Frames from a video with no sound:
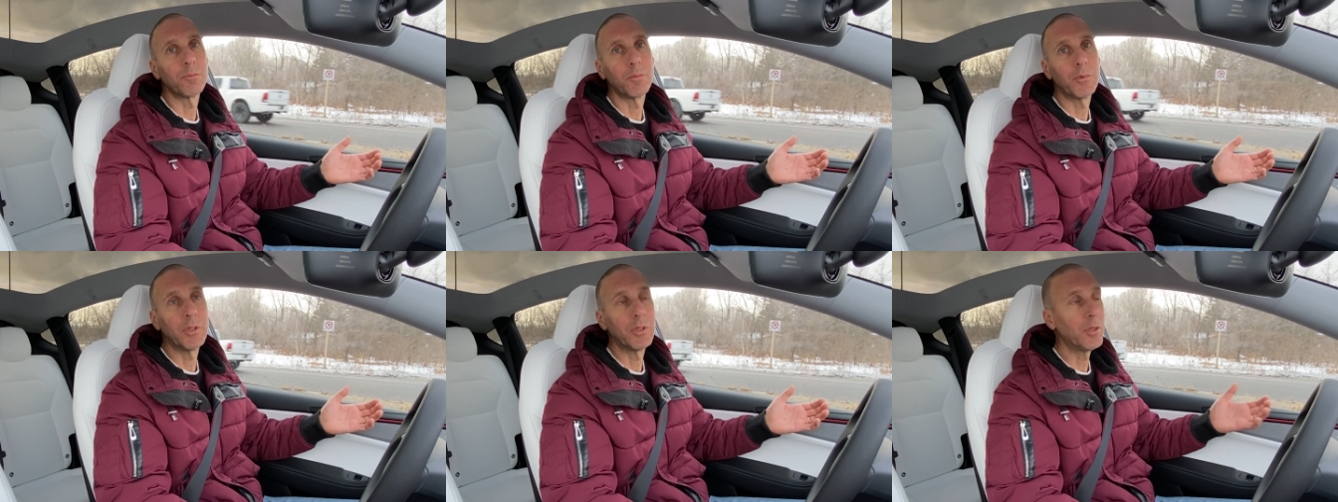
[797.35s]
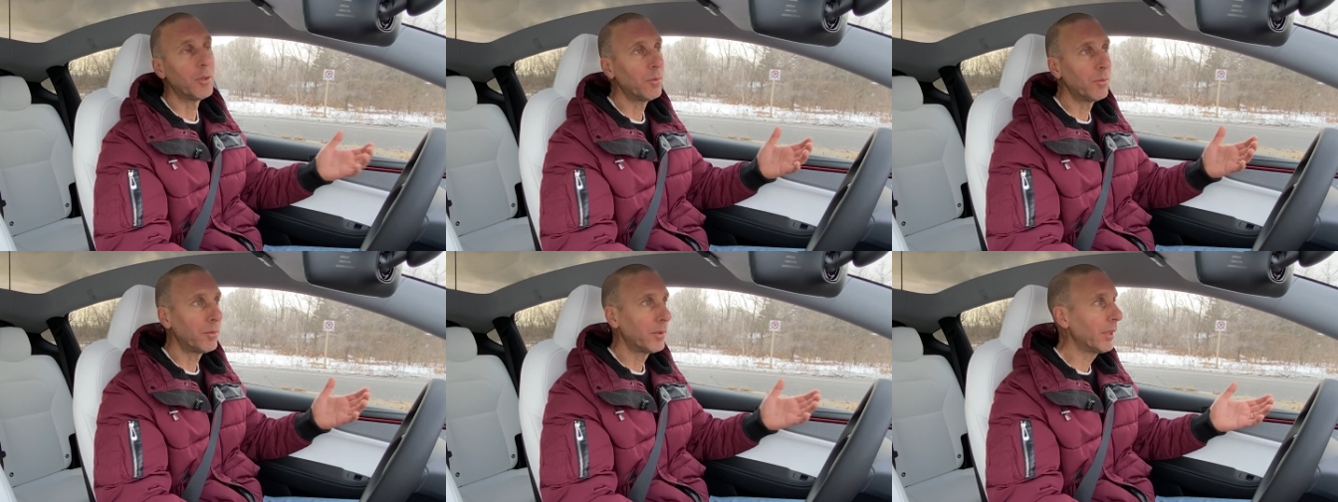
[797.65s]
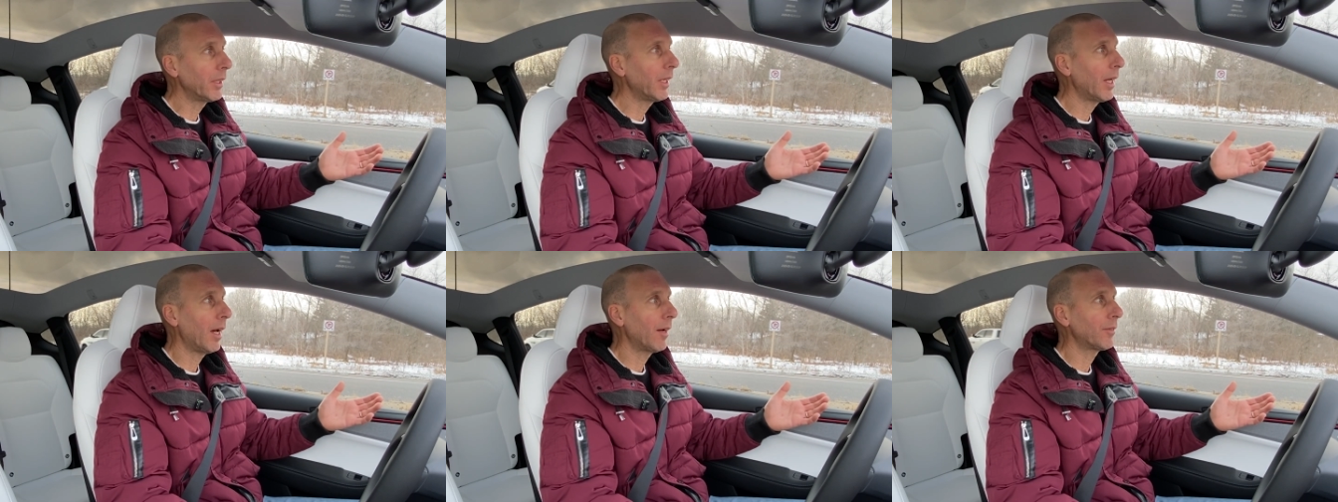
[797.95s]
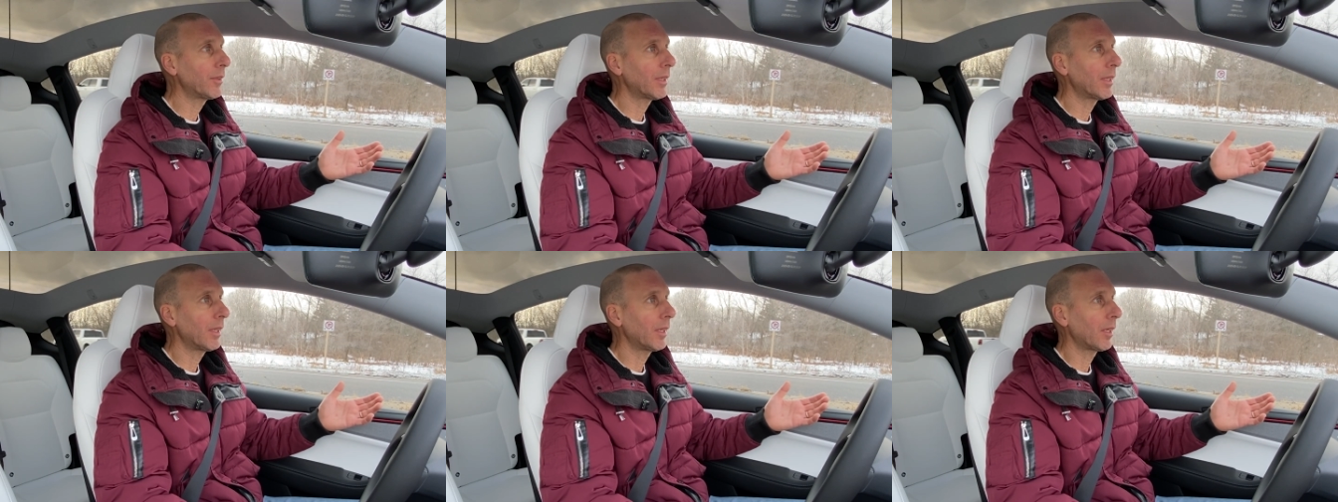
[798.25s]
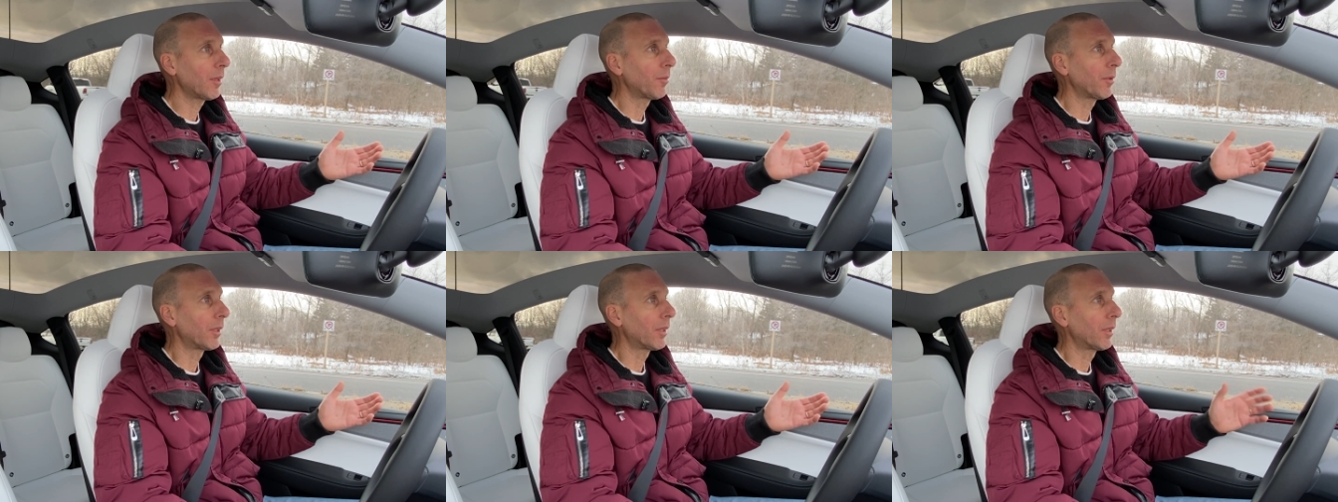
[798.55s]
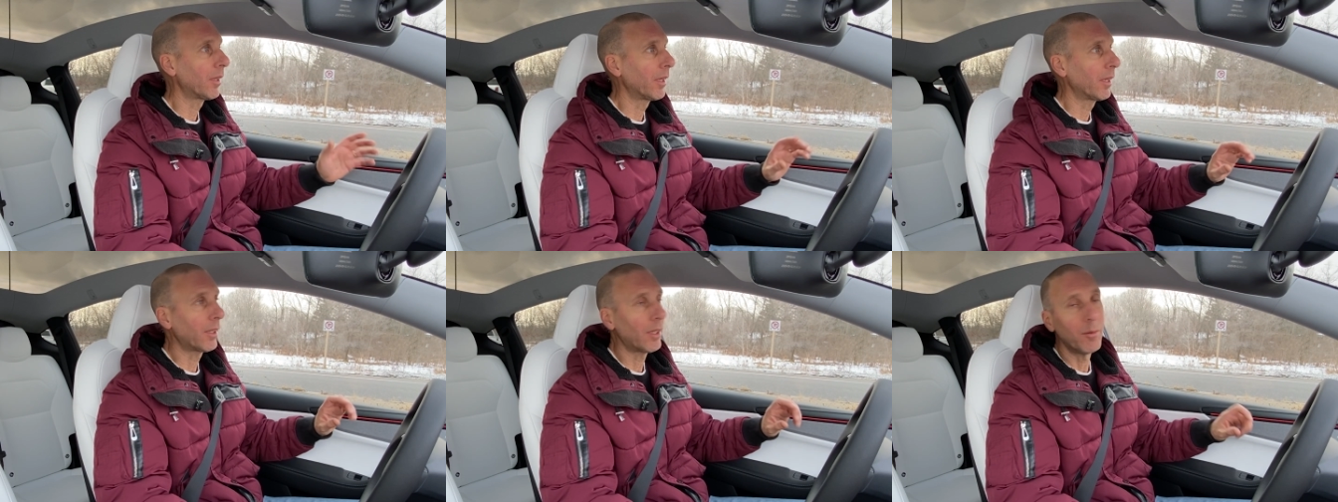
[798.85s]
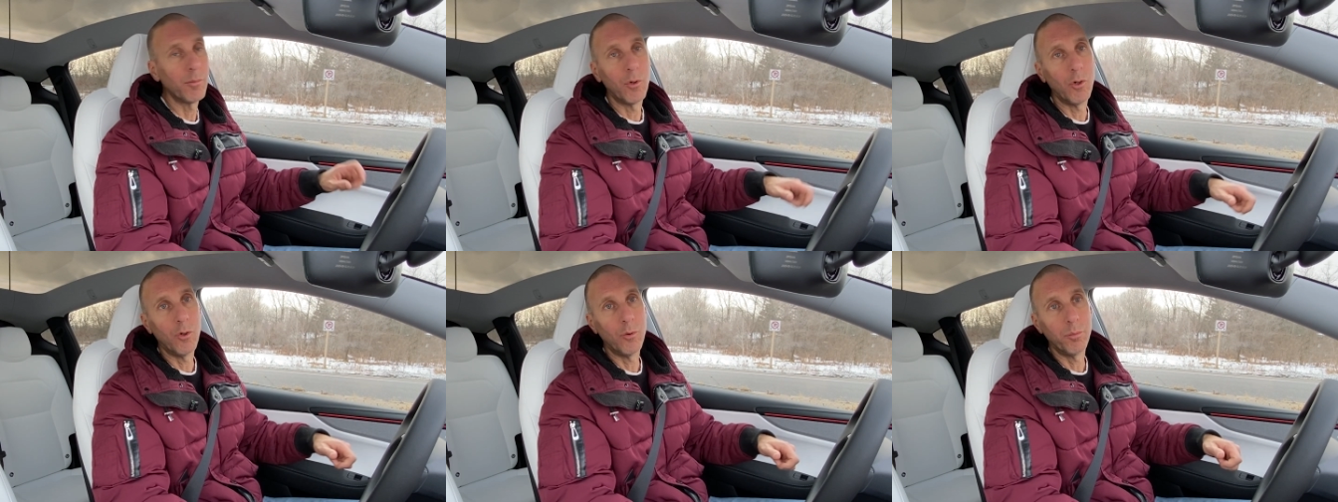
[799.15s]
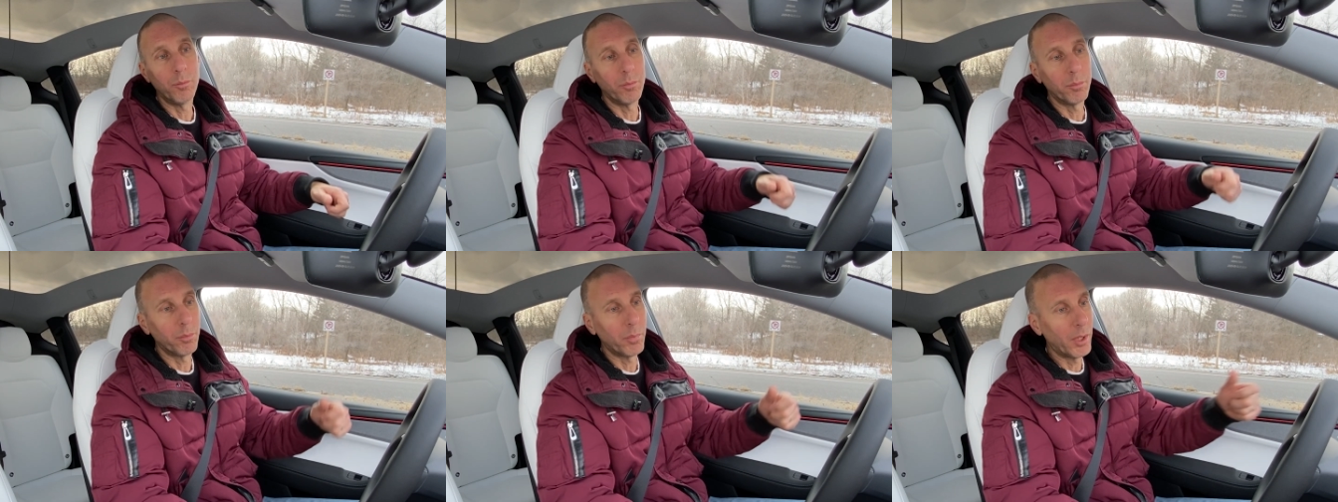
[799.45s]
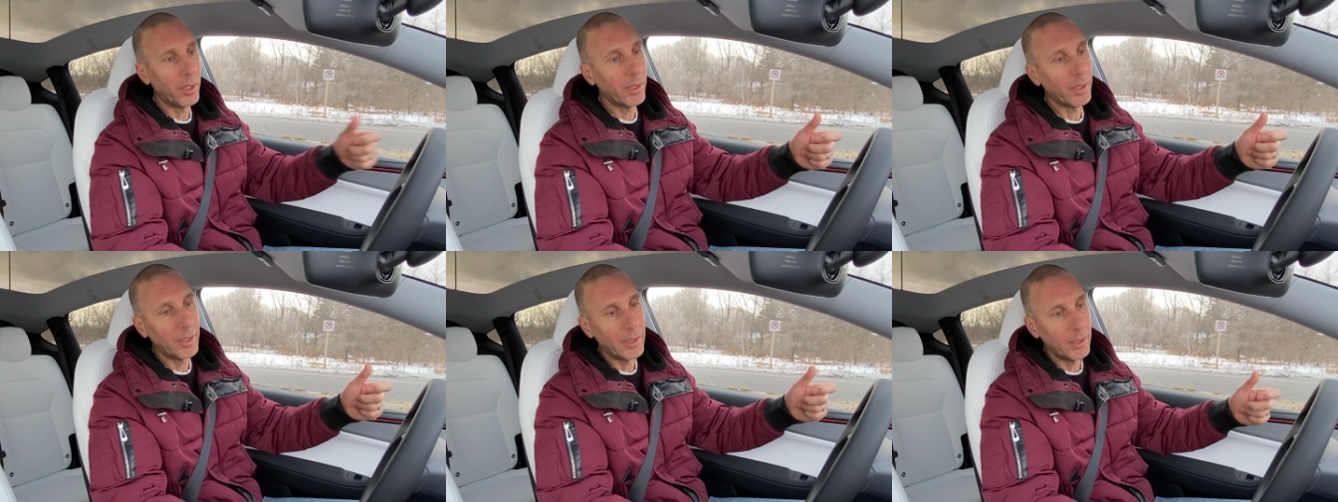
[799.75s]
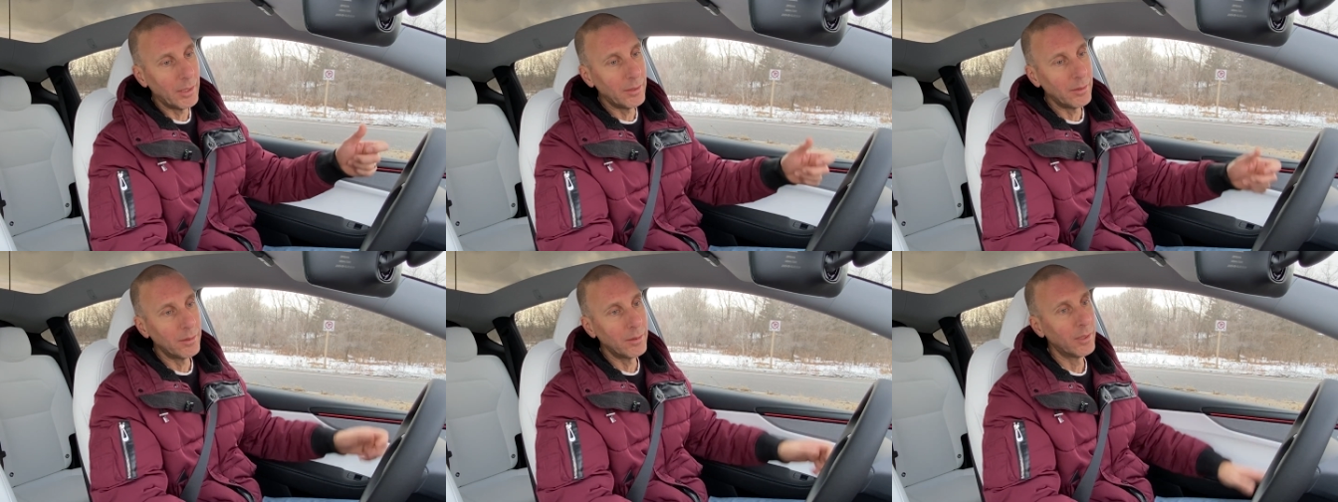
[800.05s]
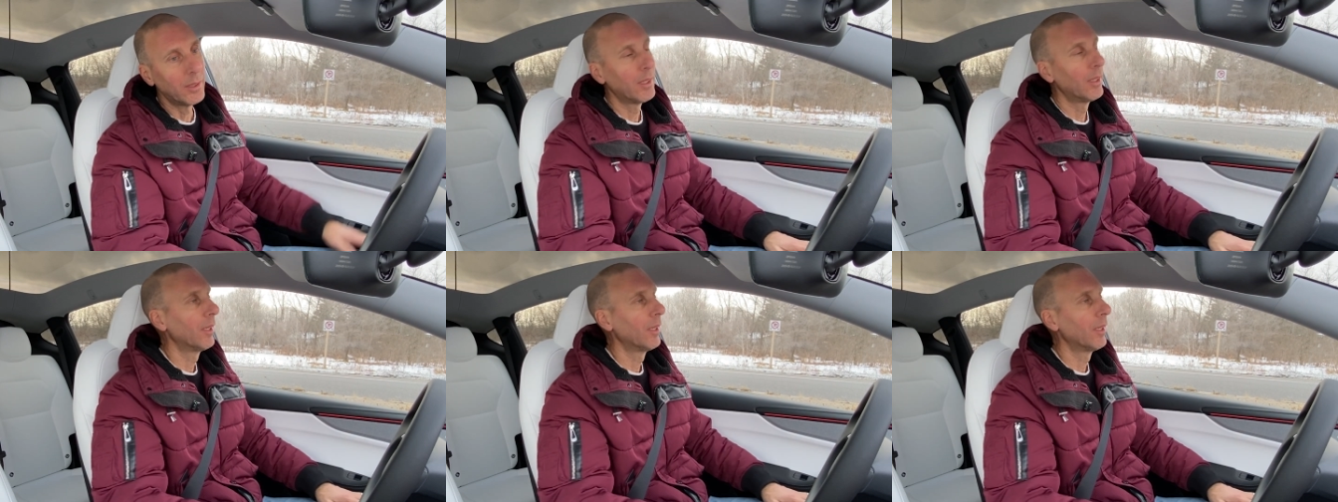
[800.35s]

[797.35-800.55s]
You don't really have to think about it. I come home, plug it in.